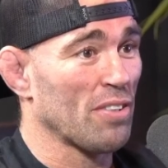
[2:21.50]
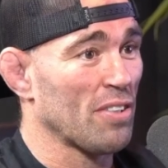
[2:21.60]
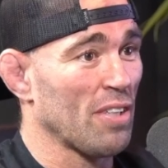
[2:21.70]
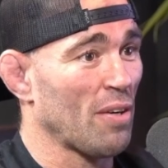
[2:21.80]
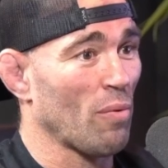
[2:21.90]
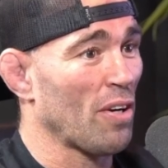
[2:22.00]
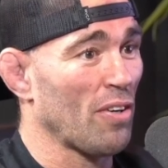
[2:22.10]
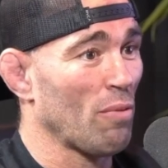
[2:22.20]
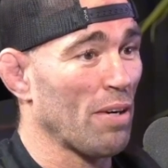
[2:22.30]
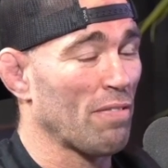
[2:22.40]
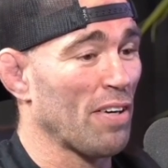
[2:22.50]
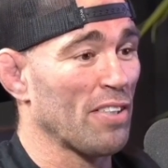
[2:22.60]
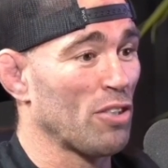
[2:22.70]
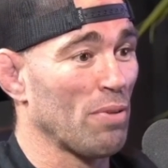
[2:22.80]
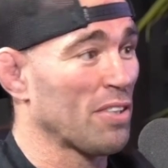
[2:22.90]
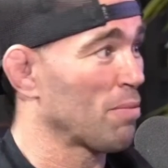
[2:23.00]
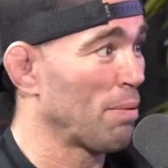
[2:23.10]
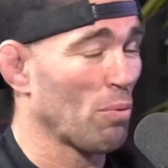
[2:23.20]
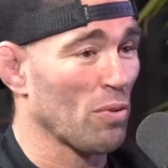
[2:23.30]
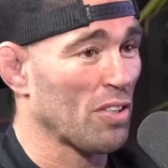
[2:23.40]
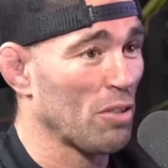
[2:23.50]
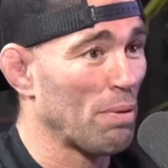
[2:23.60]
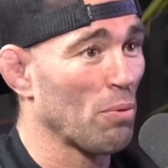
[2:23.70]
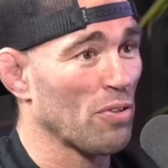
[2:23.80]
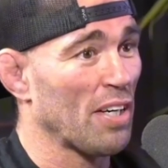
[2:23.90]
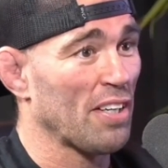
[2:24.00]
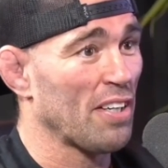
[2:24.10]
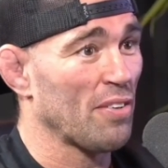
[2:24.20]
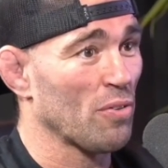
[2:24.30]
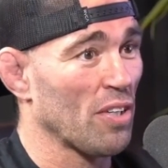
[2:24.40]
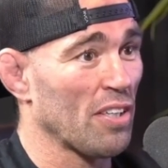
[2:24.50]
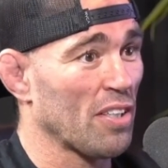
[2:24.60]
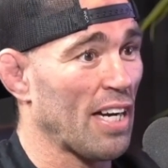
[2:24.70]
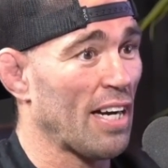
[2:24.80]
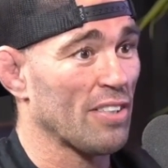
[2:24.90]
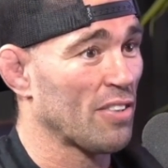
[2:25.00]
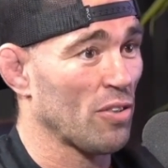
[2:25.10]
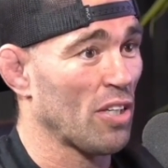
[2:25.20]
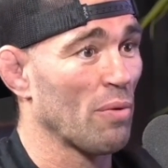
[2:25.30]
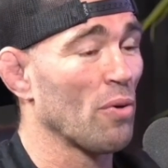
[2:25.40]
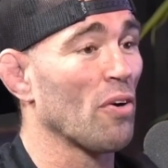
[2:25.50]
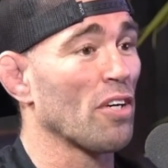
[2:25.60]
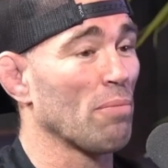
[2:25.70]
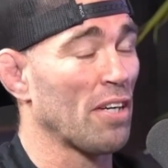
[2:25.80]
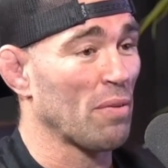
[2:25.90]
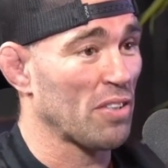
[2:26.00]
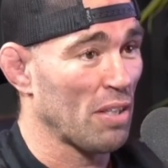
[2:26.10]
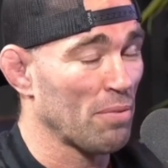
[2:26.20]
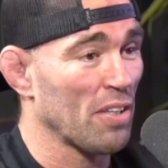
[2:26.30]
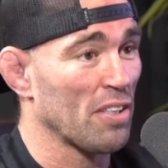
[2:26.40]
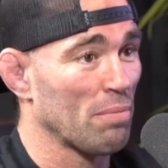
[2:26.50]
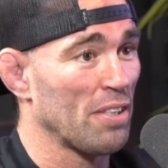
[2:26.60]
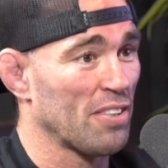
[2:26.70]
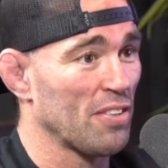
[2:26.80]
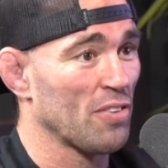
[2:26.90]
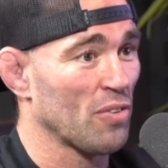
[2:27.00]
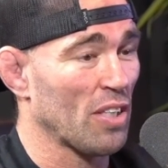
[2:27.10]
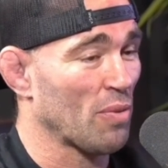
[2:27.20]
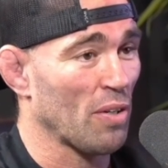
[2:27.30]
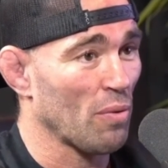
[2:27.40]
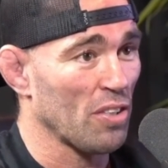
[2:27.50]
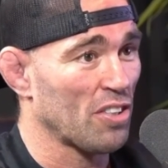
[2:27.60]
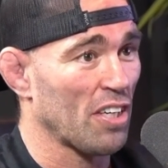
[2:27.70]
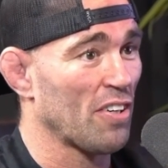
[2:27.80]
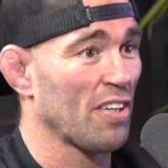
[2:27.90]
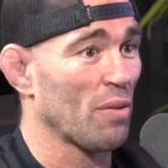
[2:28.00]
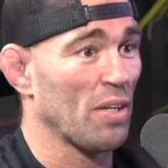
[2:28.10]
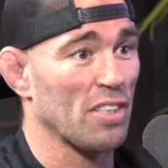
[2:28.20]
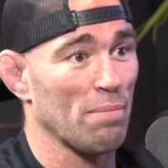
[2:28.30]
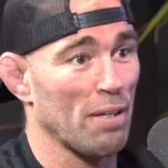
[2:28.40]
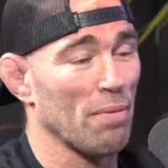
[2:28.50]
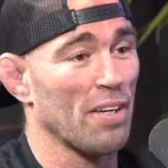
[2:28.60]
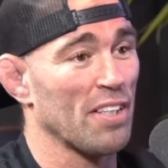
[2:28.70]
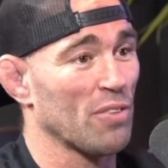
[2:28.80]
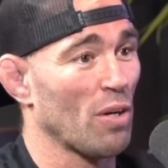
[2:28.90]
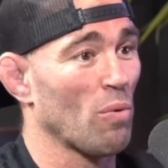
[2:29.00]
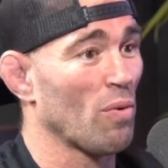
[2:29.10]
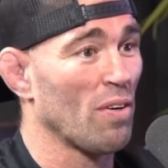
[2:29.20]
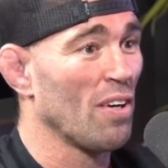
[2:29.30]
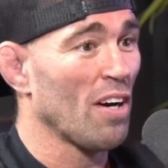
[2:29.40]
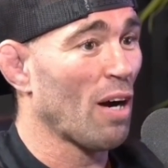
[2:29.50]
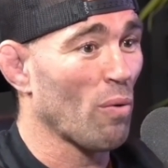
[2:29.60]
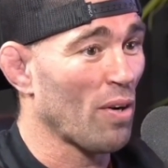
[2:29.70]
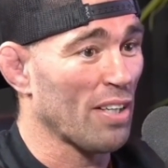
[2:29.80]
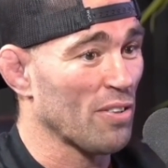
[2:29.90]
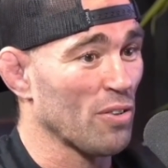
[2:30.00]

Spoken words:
just, I don't want to know about your finance too much, because these people try to they'll try to cash, they'll try to ruin all your money, which they've done it to me too. So that's why I don't really share any ways I make money. So I won't ask those